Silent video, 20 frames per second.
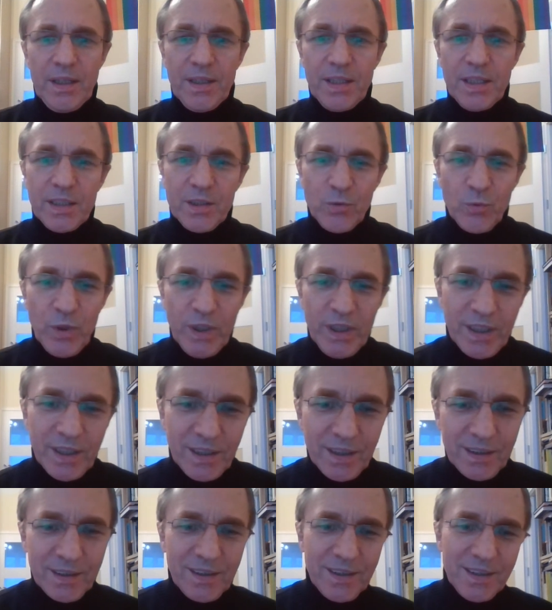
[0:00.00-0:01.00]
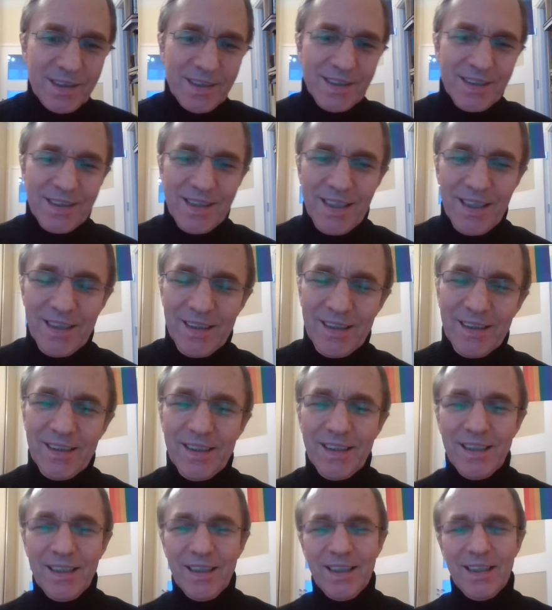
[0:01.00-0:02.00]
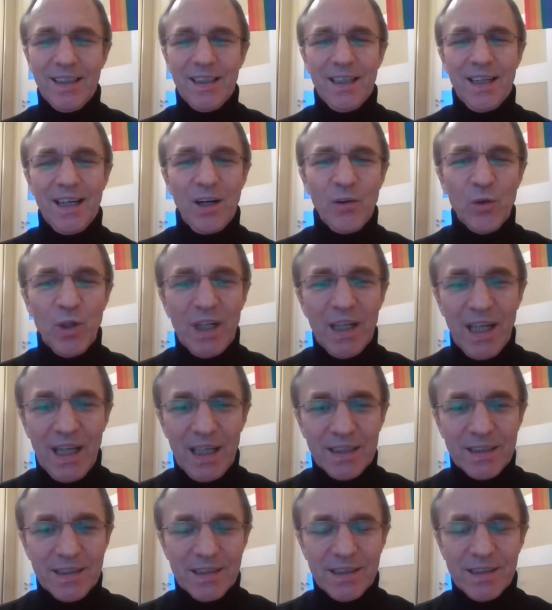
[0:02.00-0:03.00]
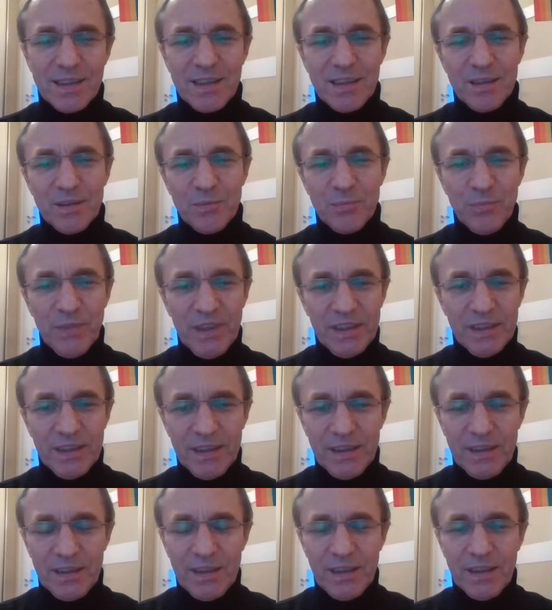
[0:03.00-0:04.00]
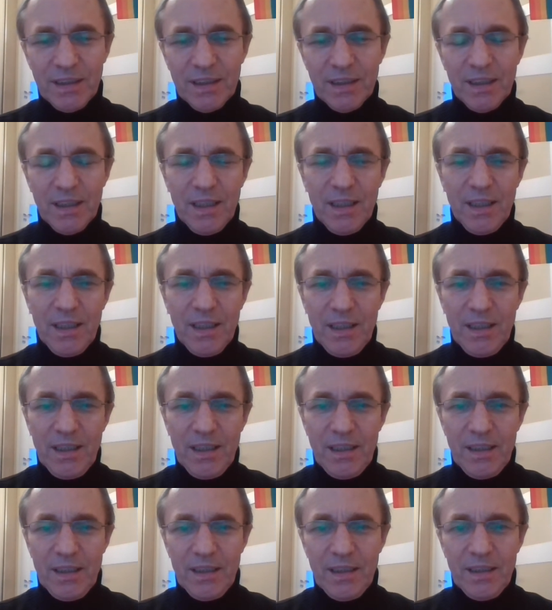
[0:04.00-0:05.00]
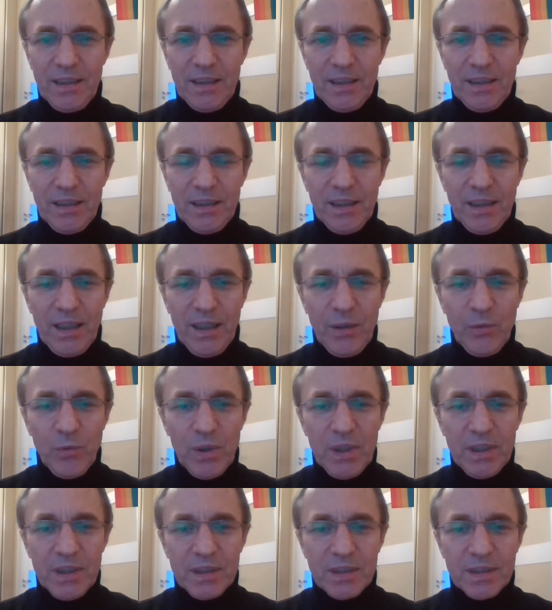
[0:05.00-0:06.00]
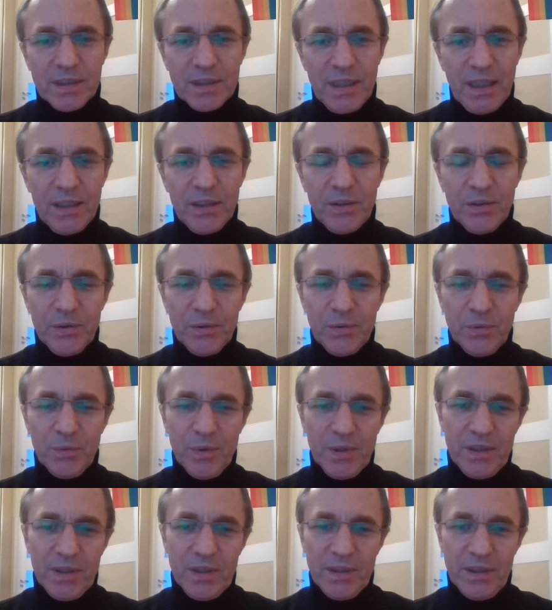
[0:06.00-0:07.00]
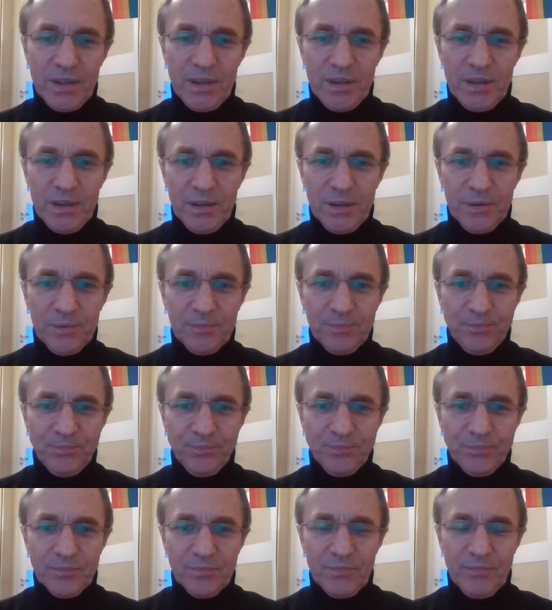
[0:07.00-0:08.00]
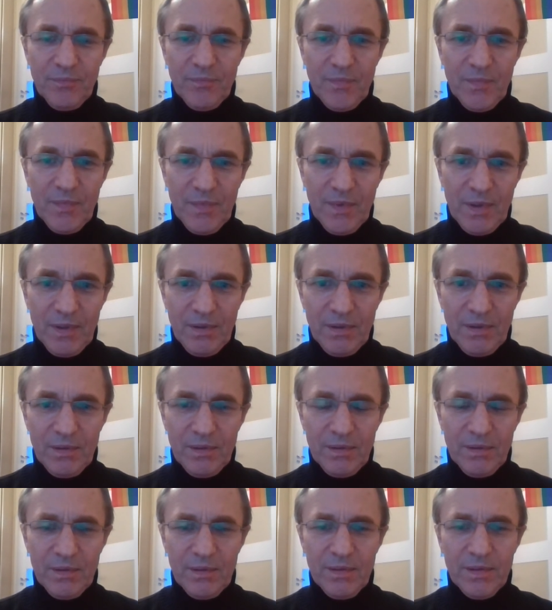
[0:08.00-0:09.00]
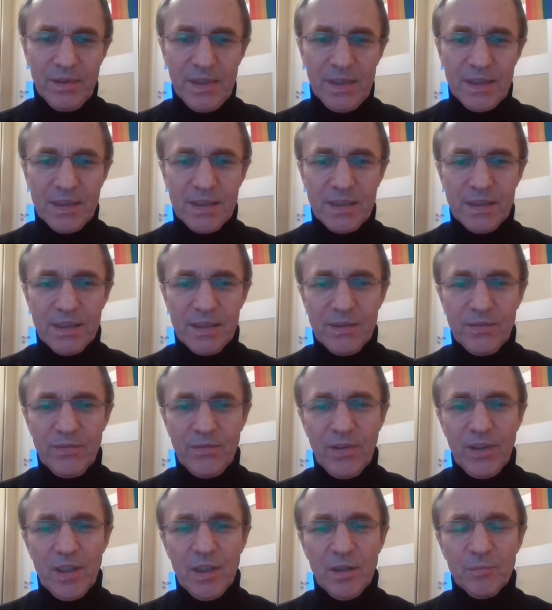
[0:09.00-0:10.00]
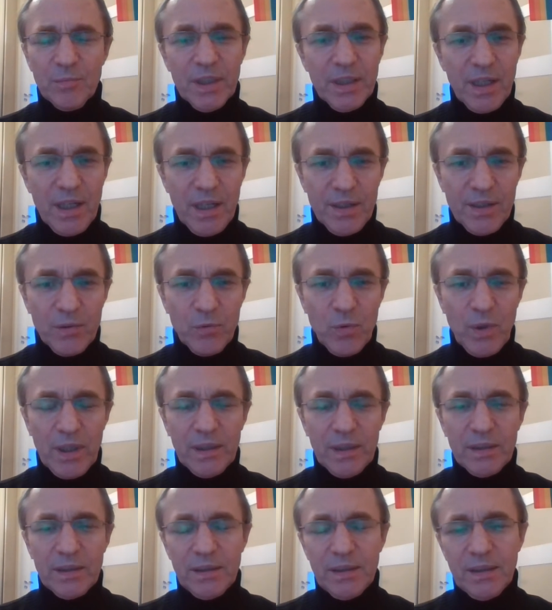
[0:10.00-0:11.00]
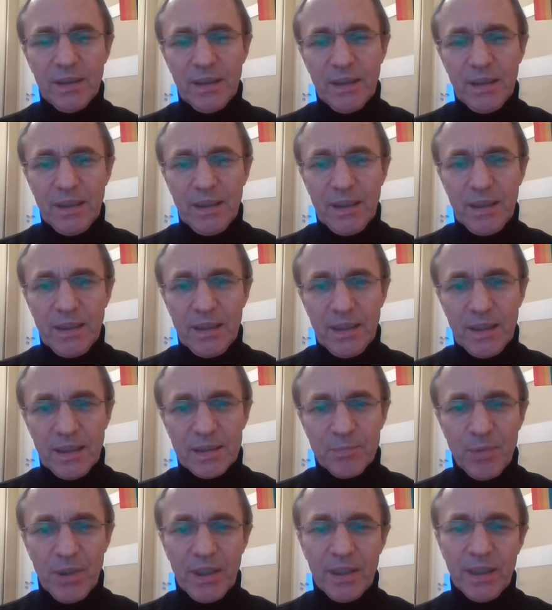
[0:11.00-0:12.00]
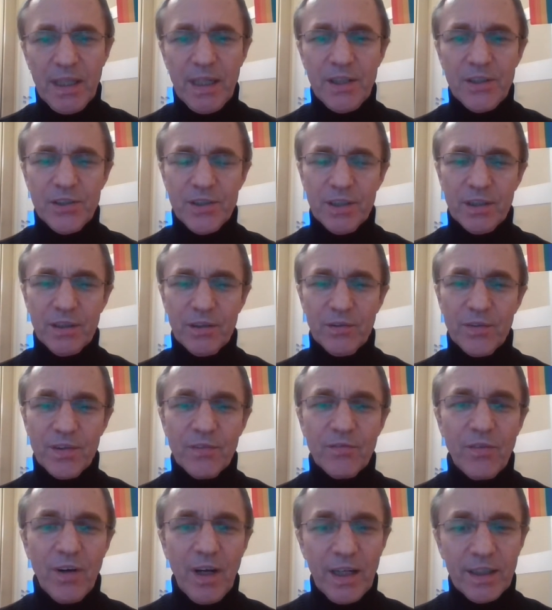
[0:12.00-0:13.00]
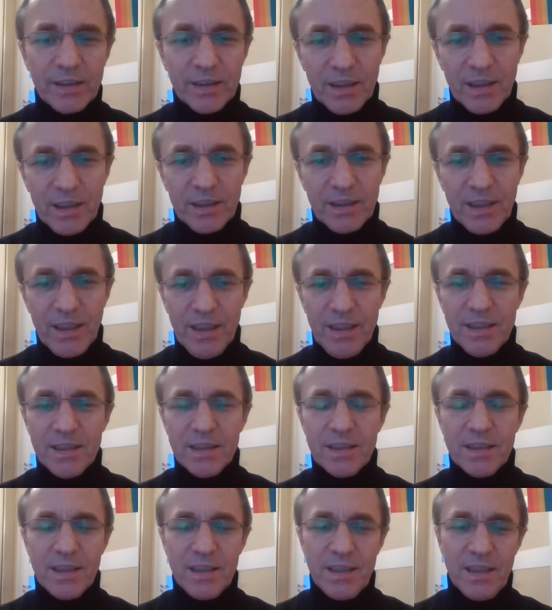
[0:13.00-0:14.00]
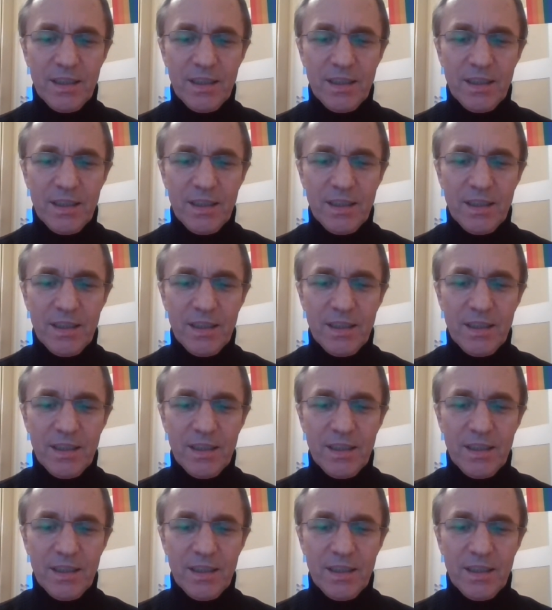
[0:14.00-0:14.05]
This week it is our last meeting. I will send you with this film another one, an explanation of the final test.